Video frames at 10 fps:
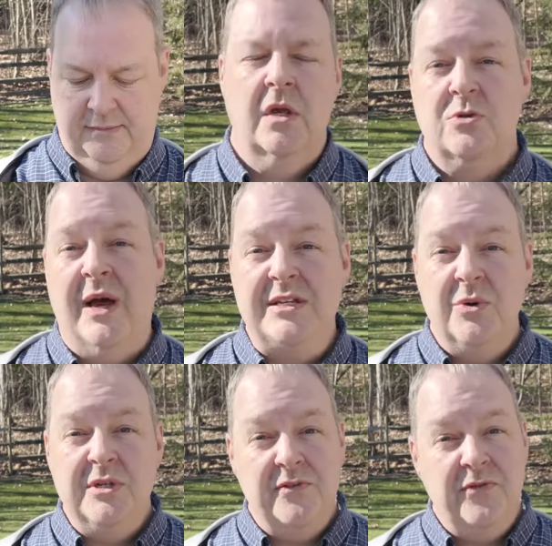So as
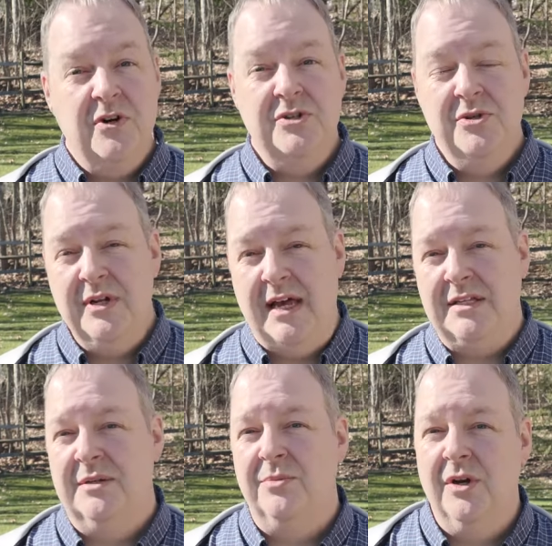always, the first two
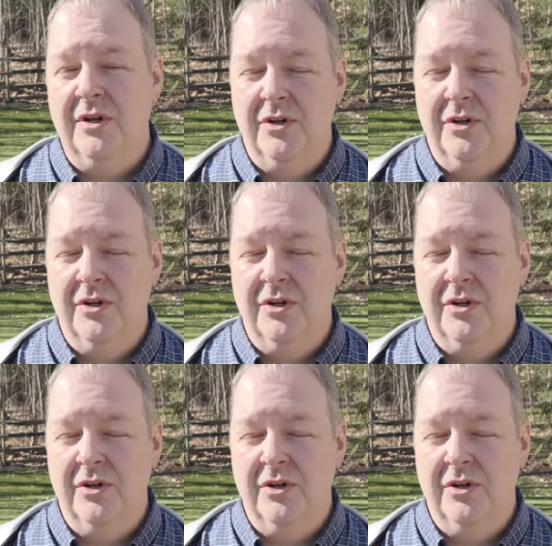tests I'm going